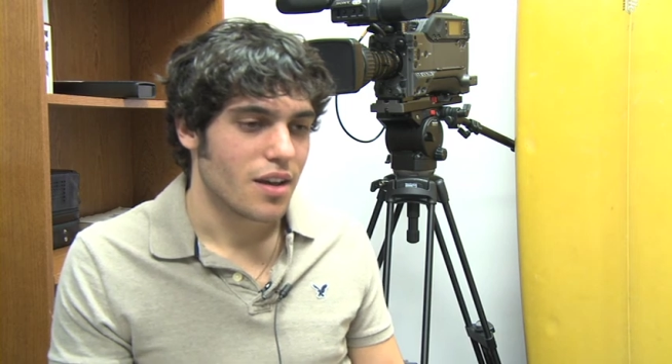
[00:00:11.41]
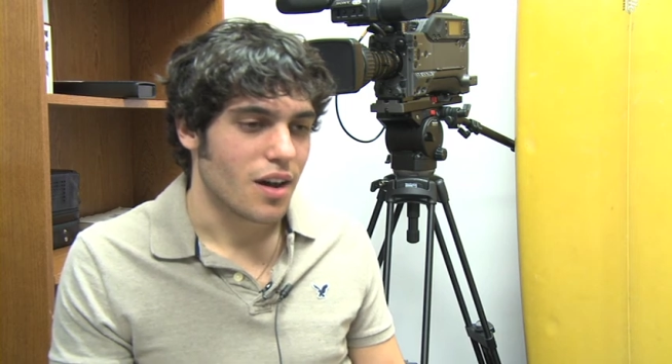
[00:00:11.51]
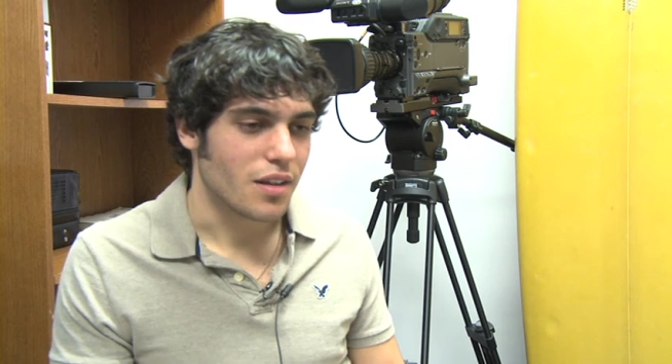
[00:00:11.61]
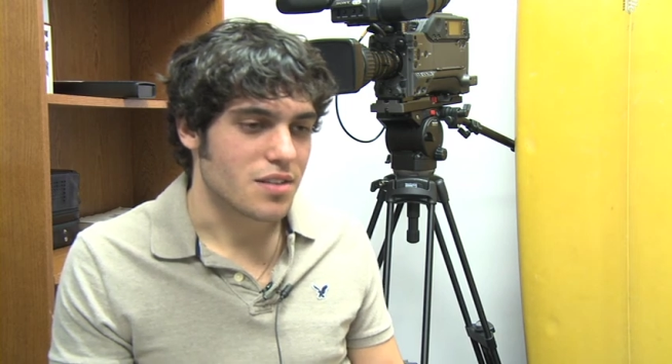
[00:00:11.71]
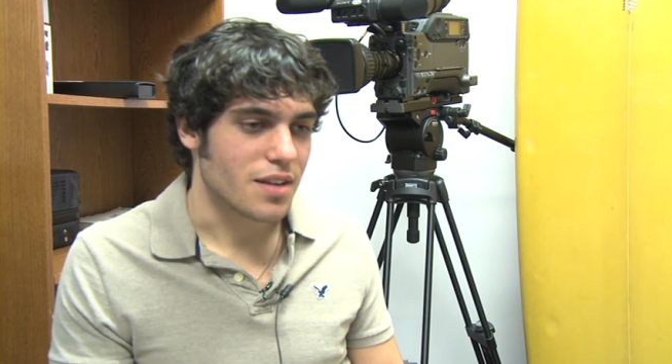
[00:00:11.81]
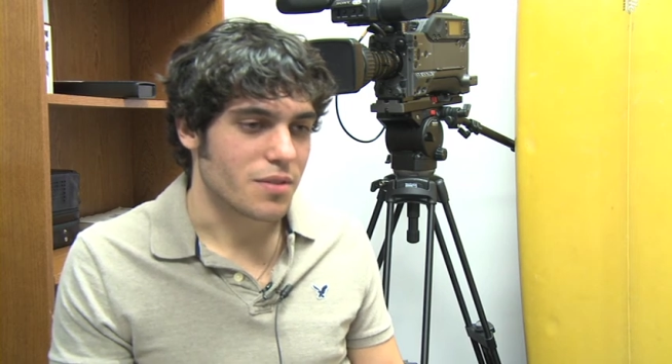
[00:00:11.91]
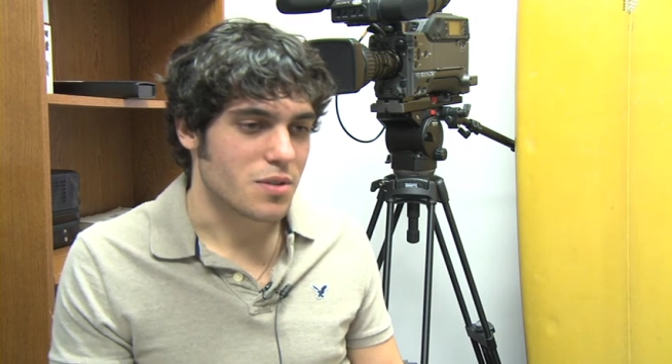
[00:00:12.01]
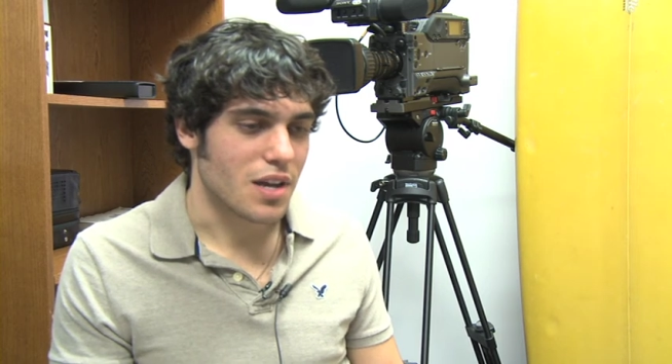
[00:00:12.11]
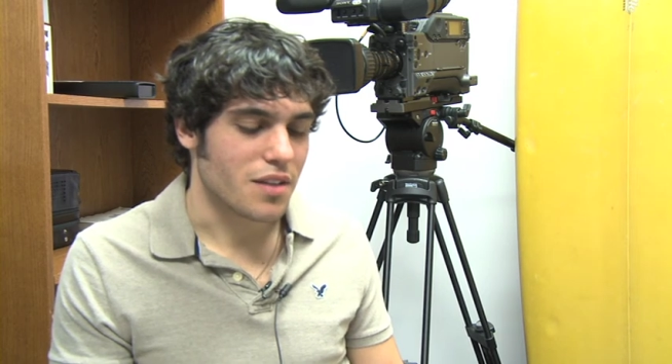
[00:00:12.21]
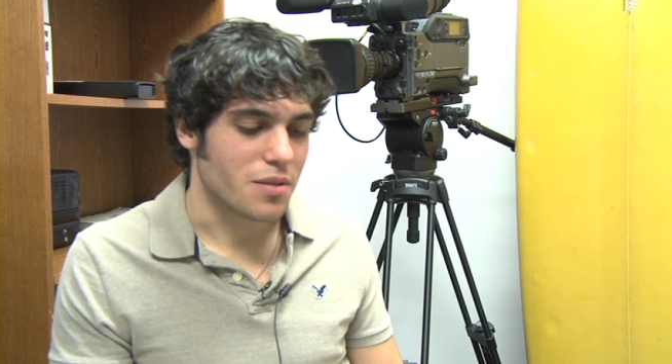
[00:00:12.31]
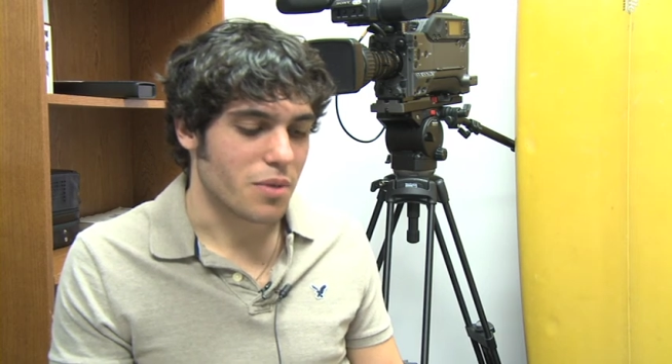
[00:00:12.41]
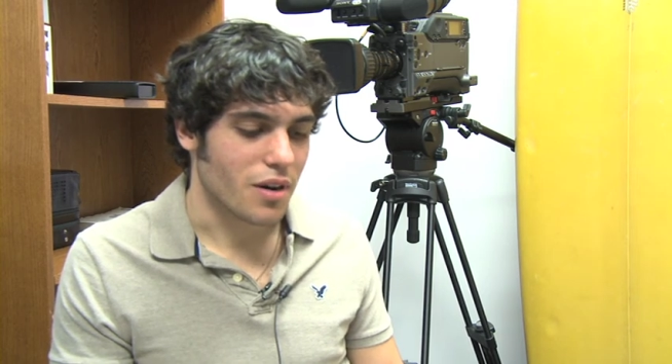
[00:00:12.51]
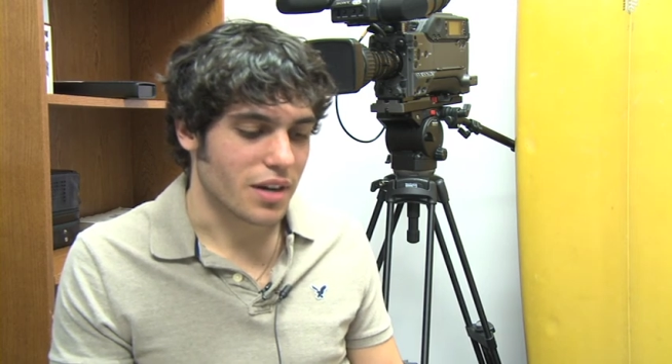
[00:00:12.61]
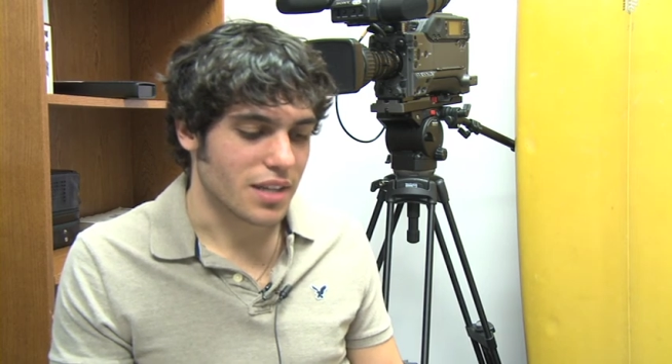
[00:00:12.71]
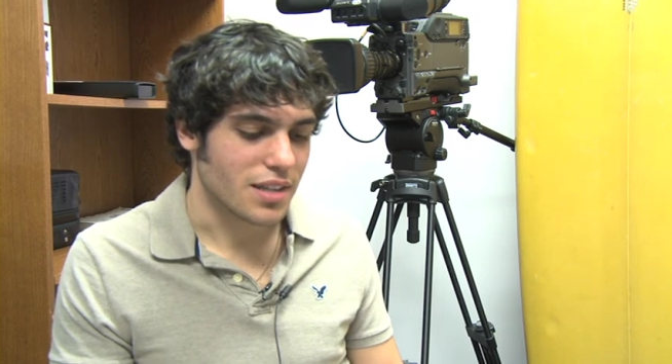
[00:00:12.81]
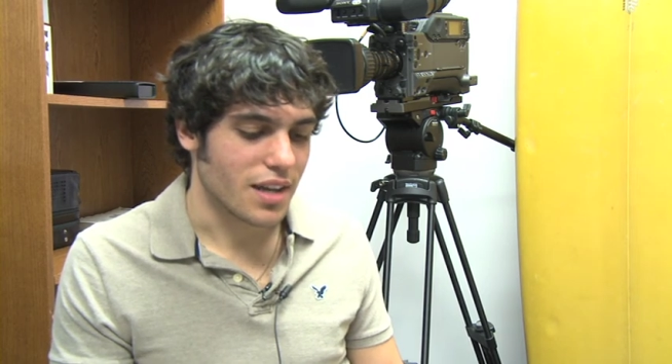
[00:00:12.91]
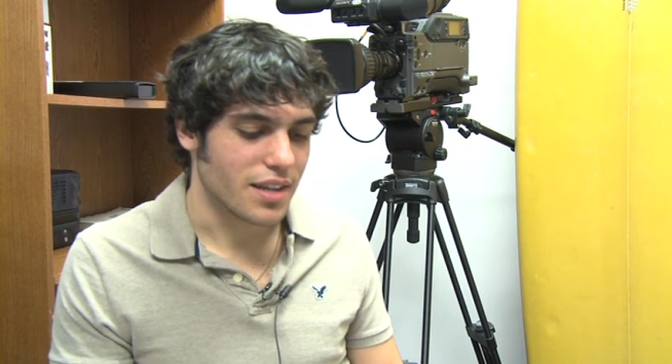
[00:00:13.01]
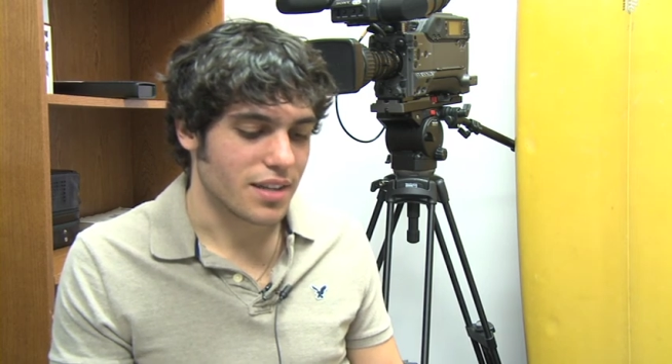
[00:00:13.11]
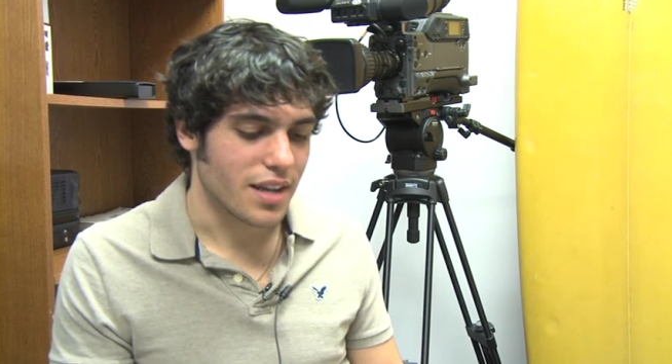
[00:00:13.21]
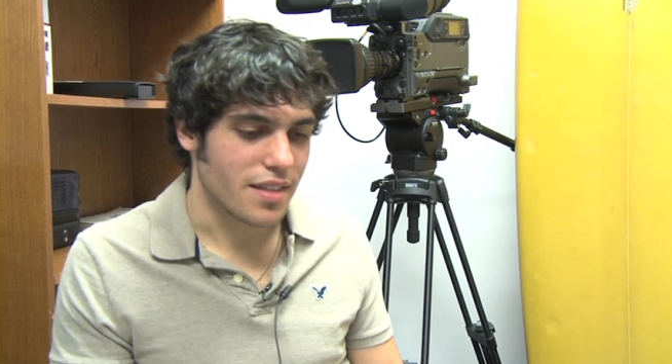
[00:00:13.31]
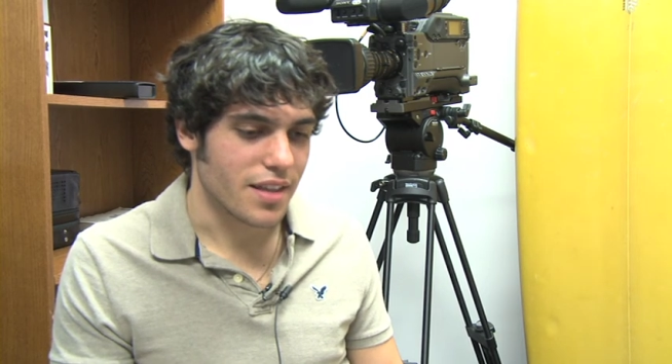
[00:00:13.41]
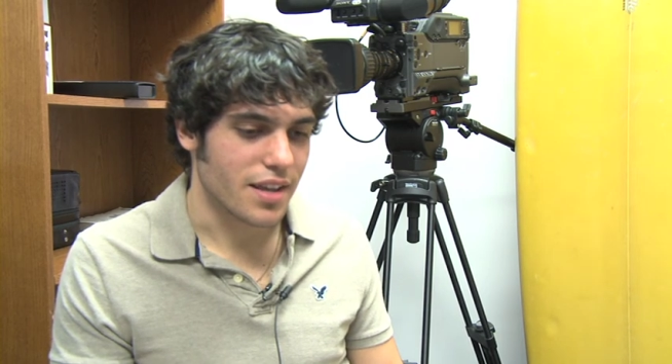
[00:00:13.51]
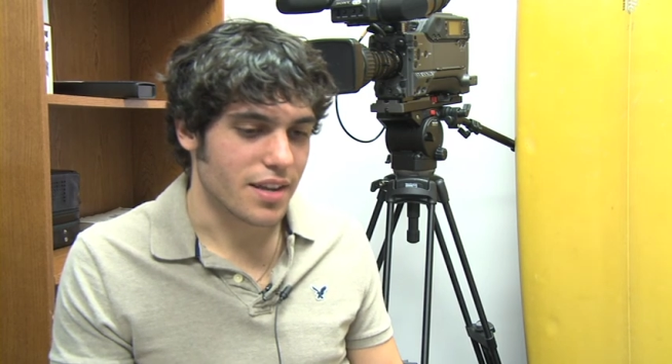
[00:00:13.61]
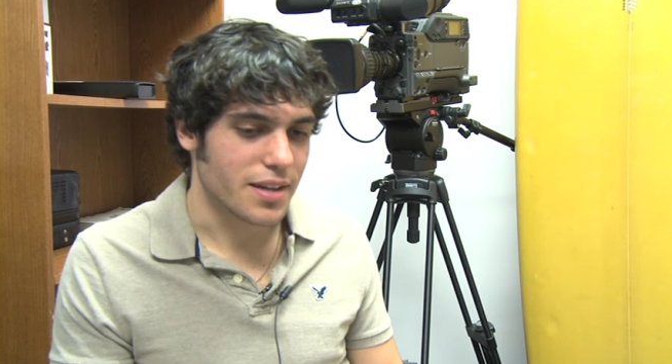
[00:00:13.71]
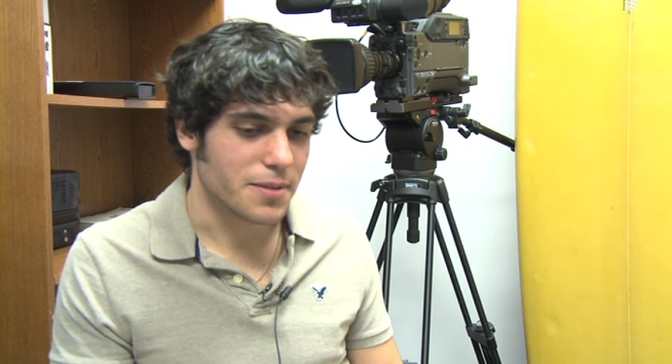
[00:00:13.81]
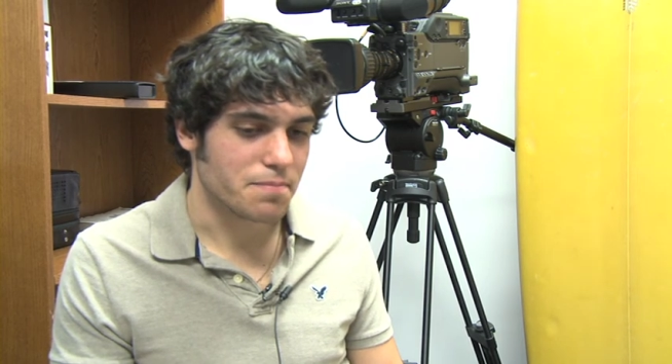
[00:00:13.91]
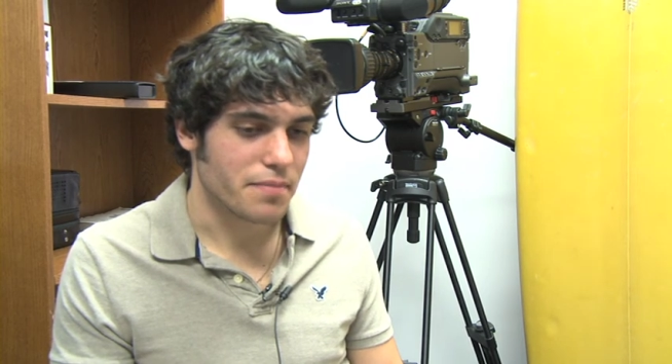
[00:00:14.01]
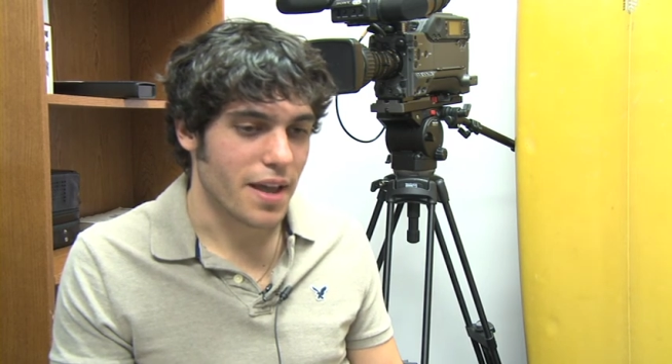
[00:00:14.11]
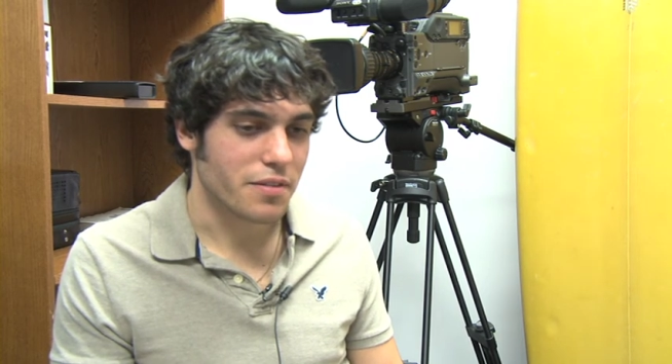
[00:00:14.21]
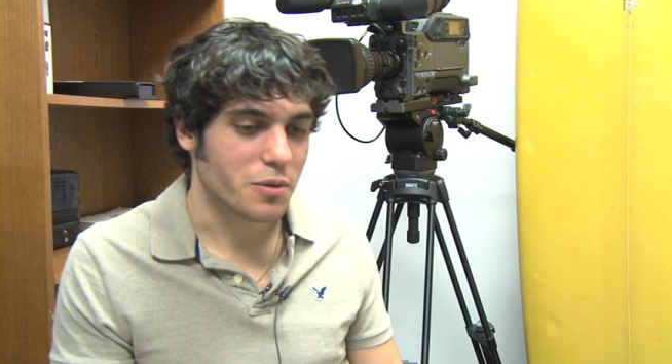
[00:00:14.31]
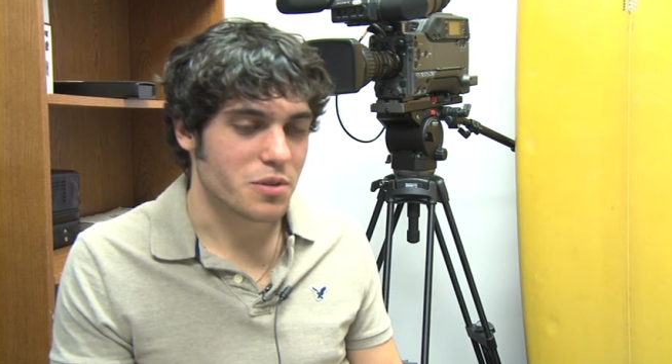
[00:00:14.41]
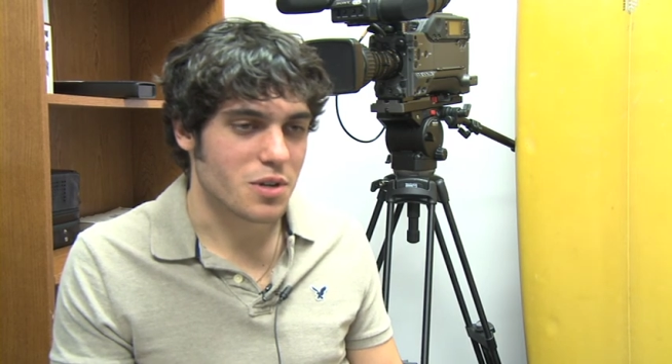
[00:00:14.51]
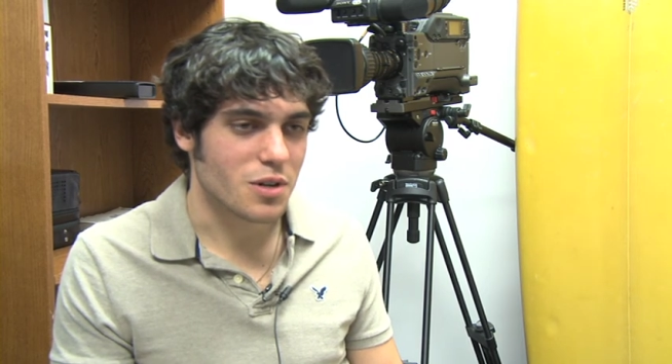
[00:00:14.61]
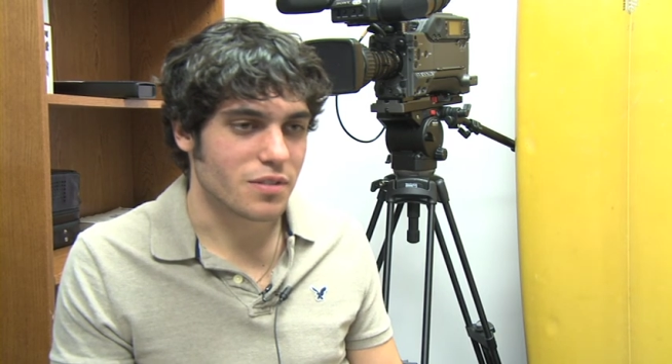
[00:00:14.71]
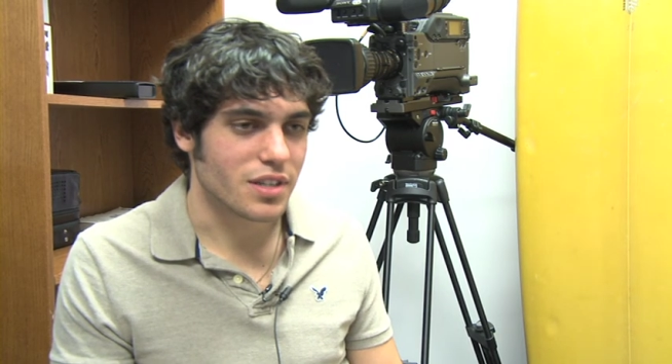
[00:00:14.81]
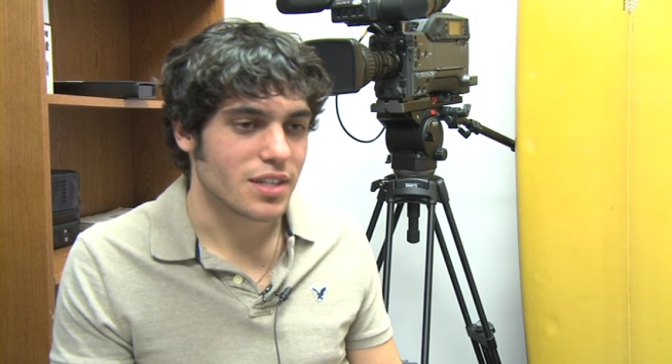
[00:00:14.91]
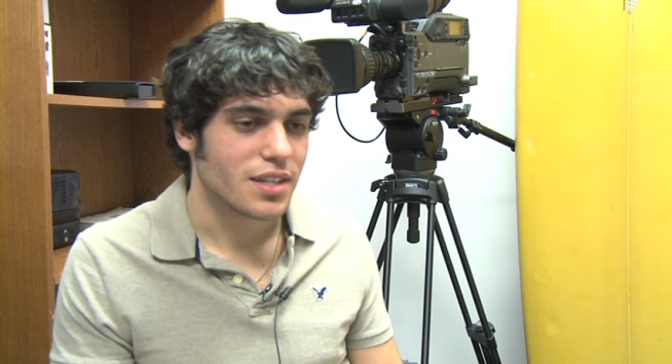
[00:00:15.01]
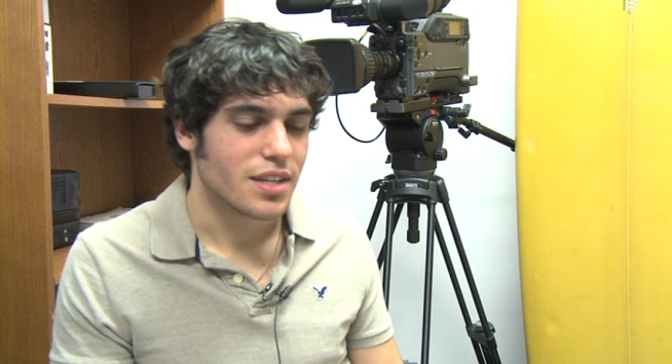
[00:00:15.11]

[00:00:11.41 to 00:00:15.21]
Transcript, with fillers: all the stuff that was out in the parking lot. And then um, after it was over,